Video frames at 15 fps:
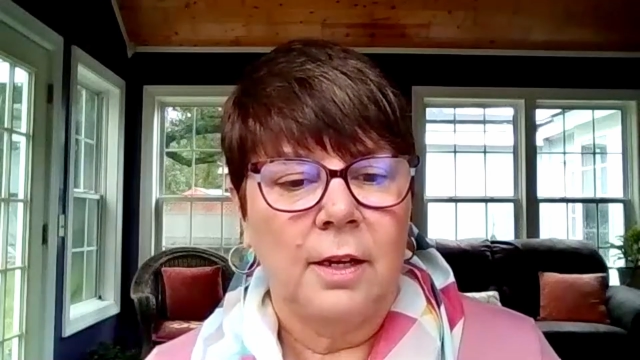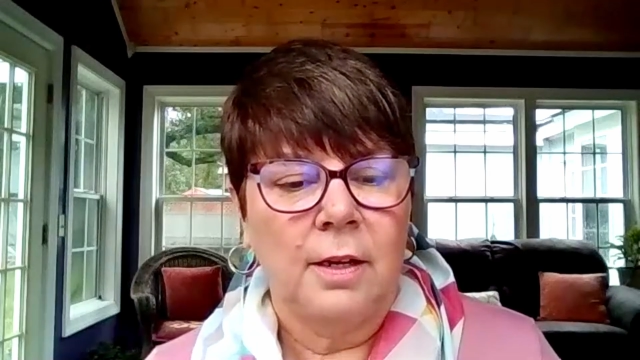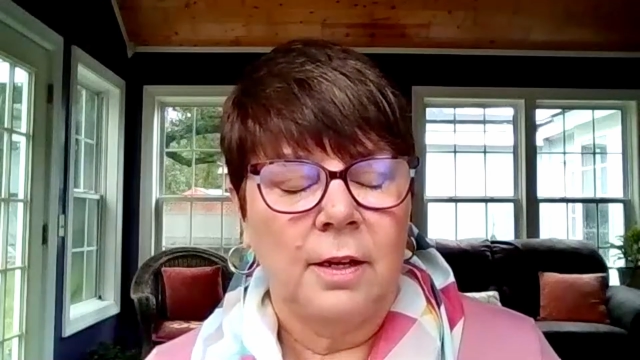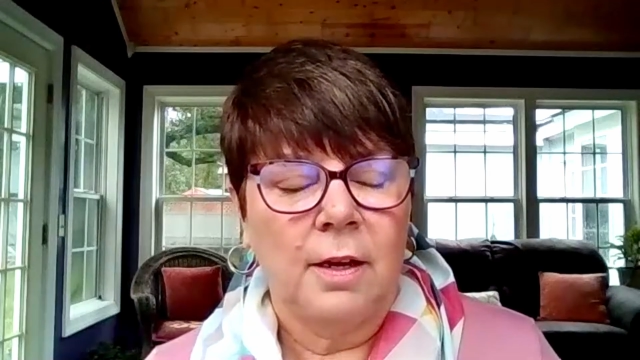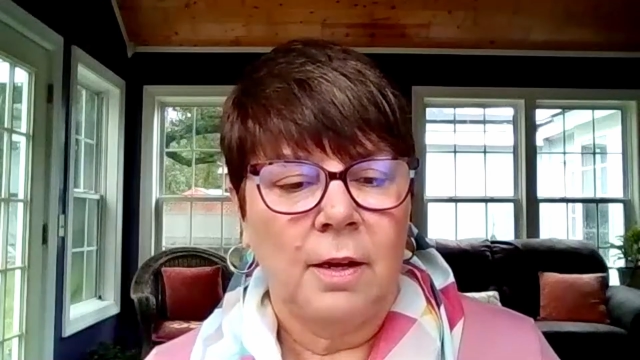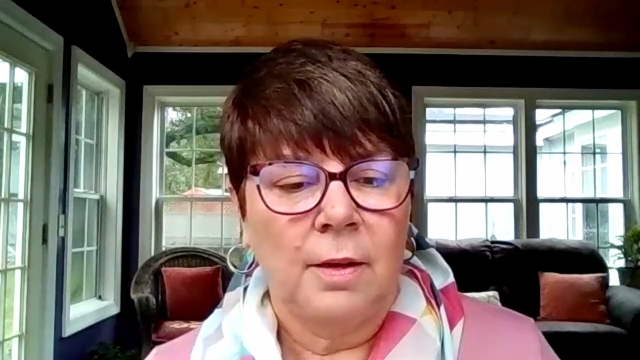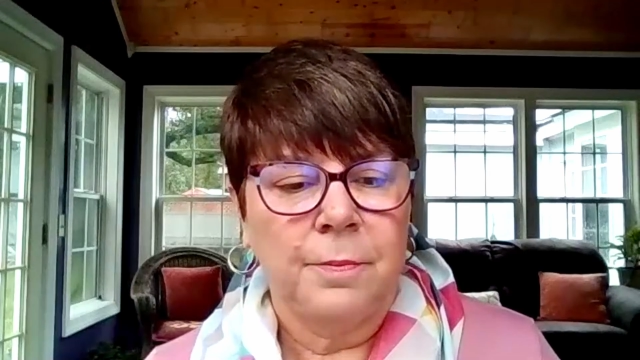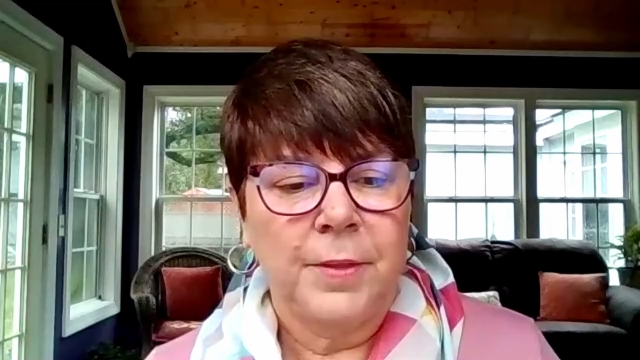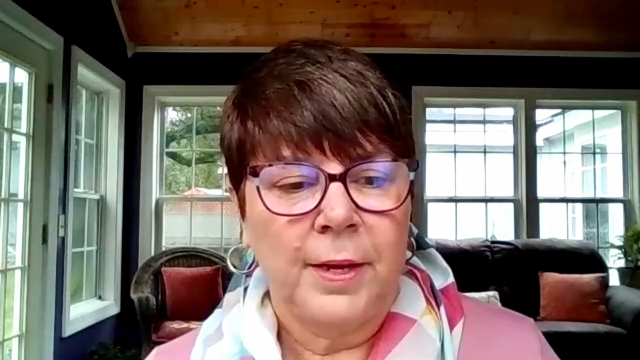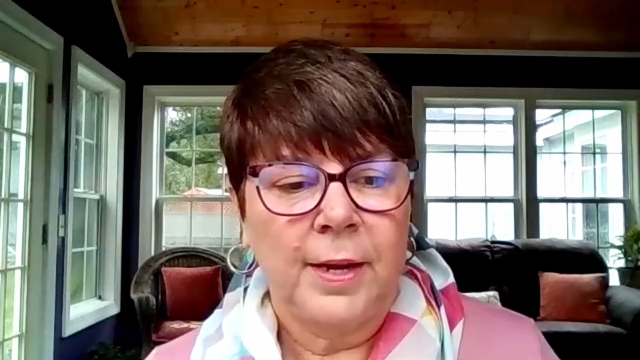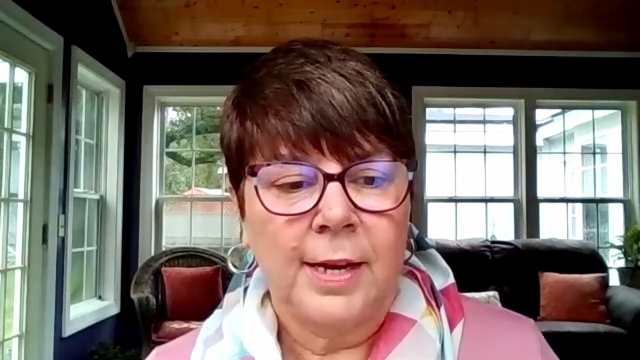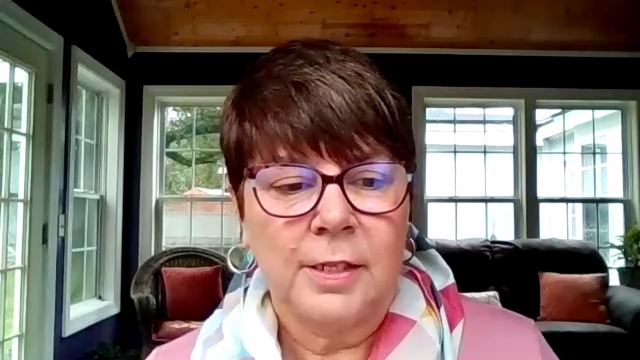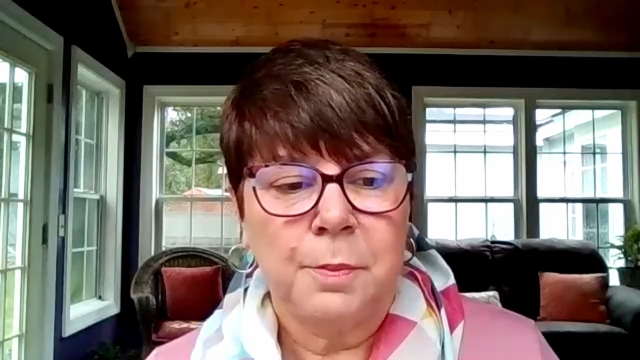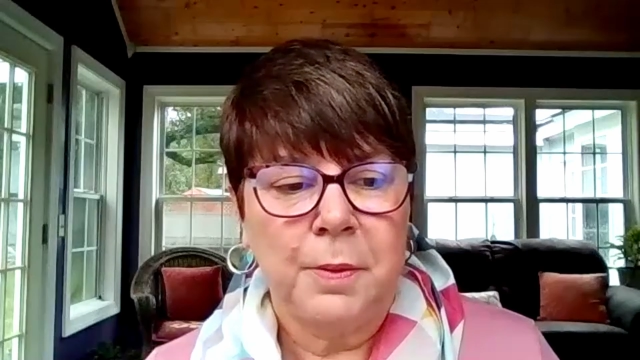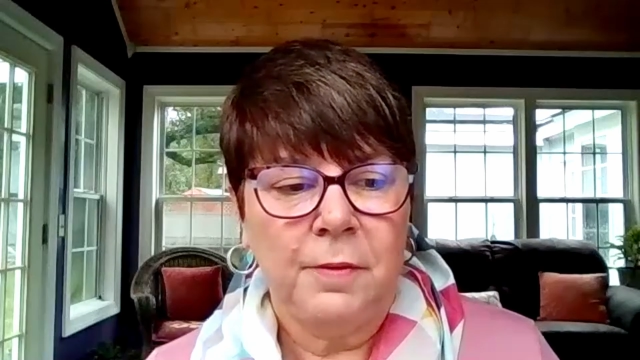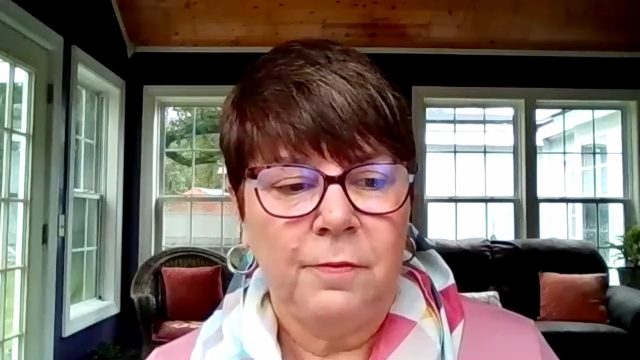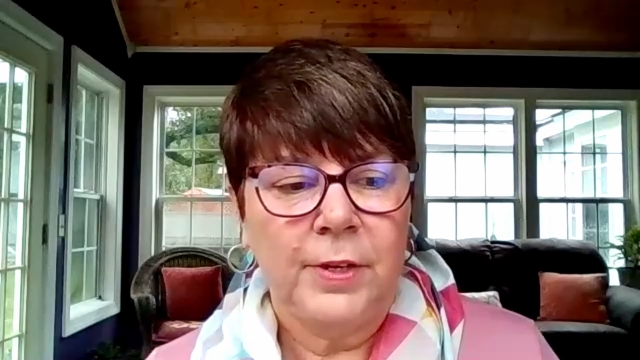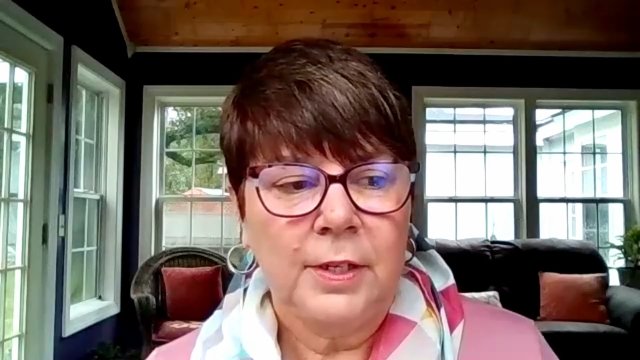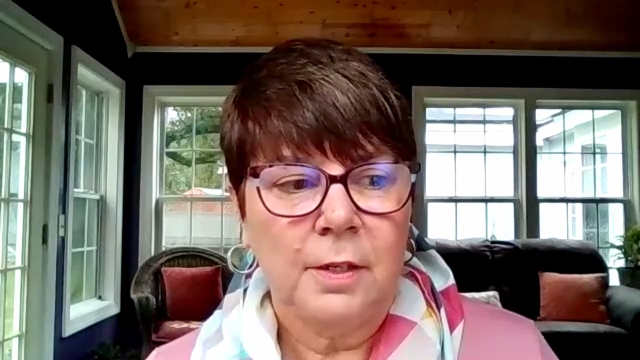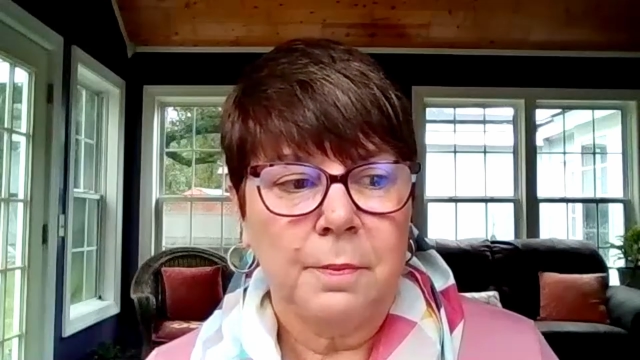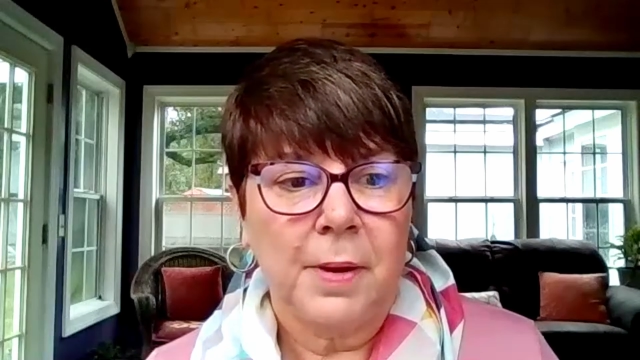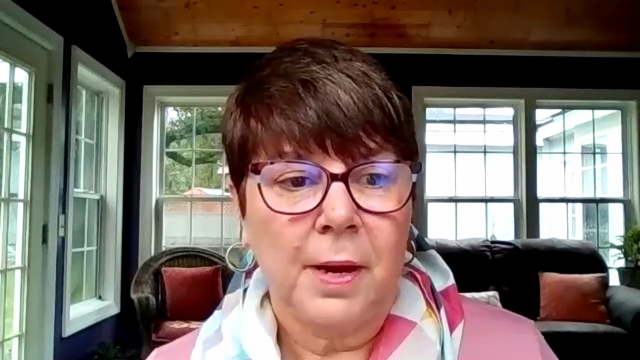that has been
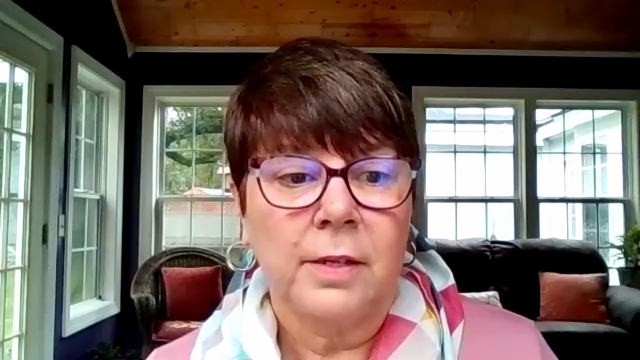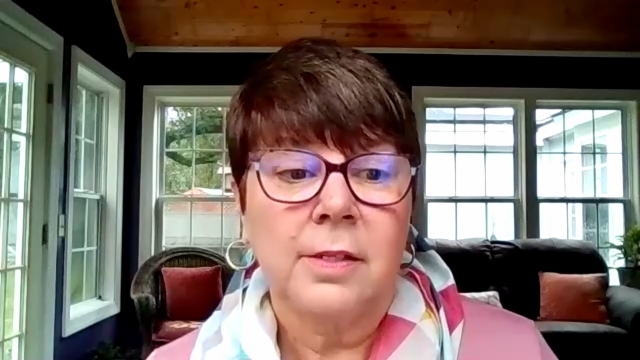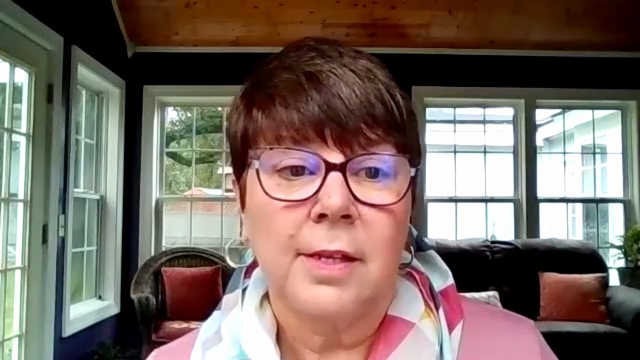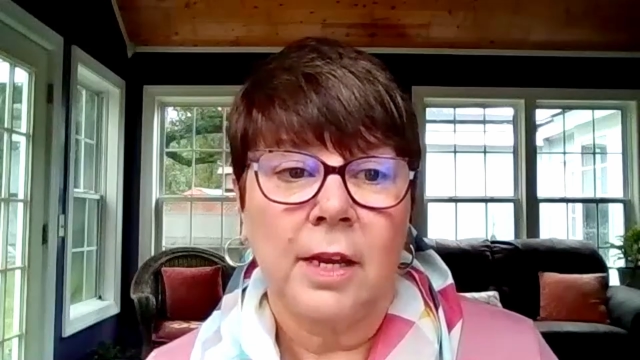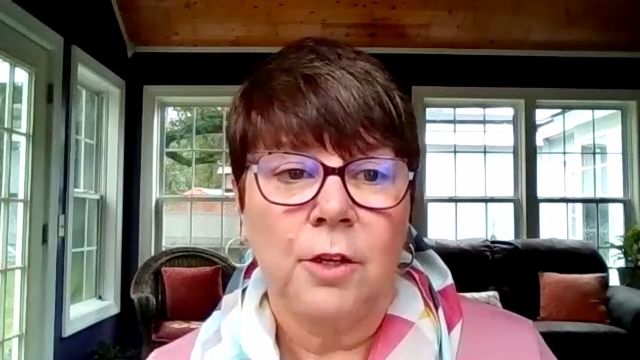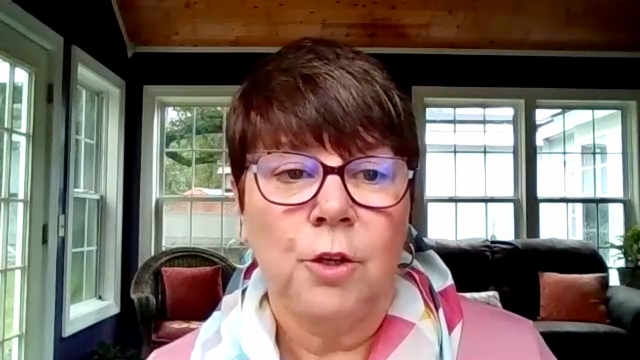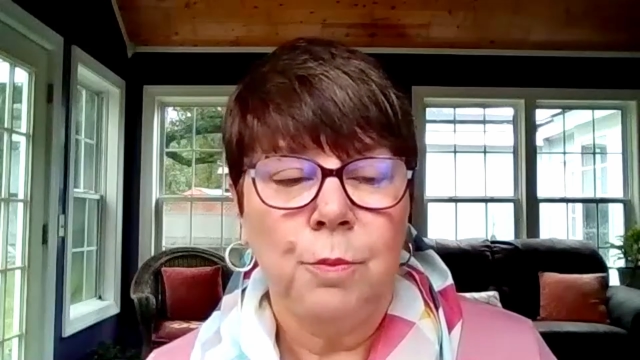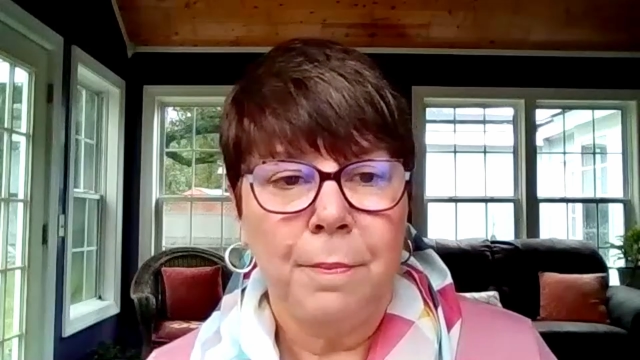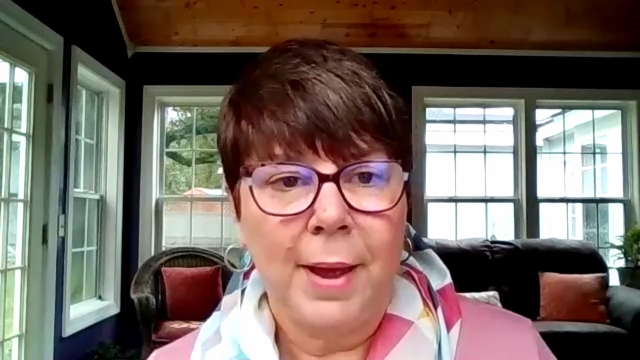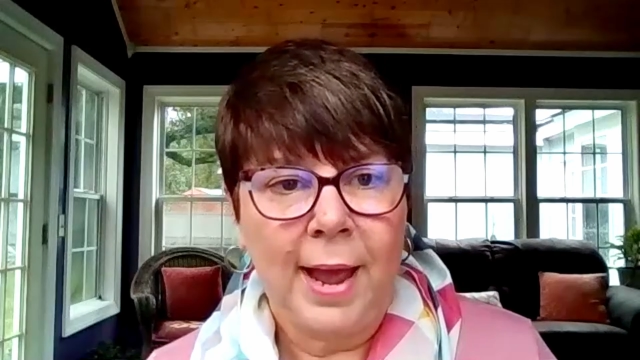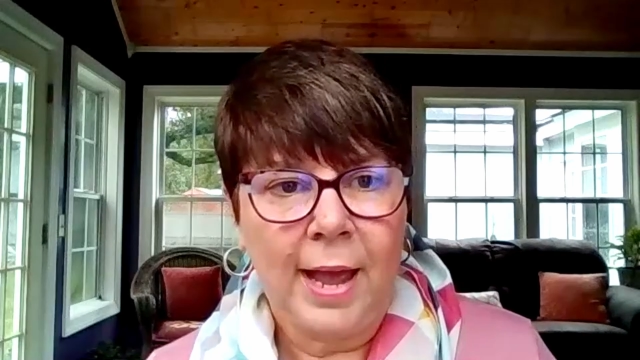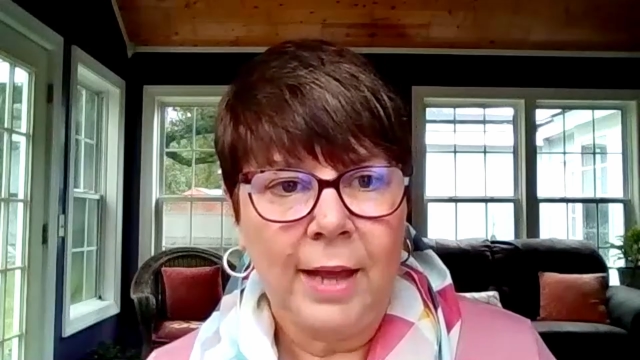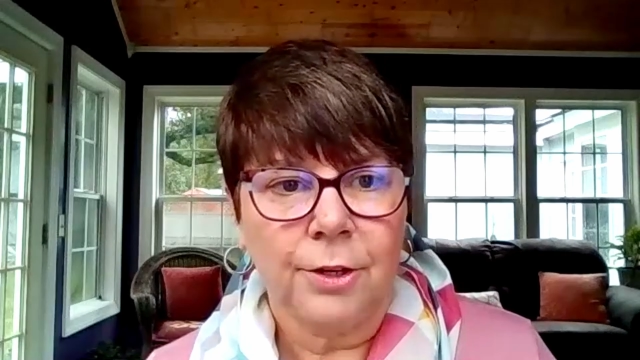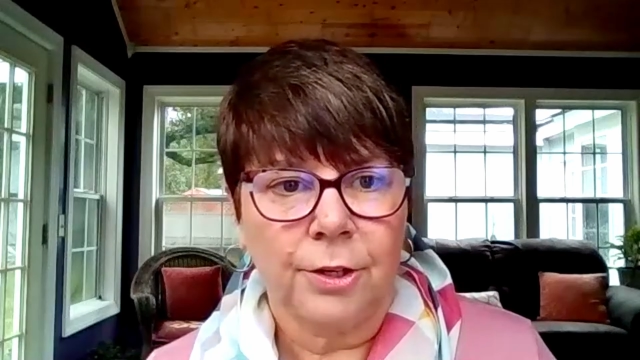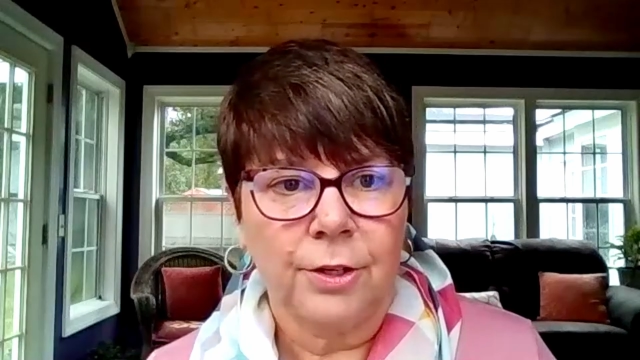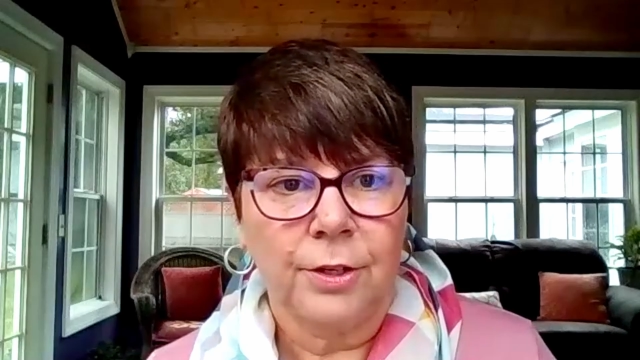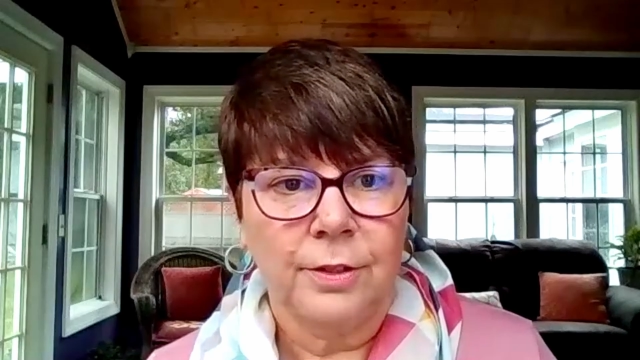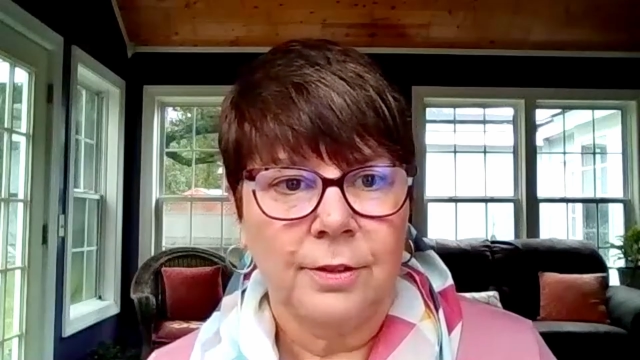victimized that you matter.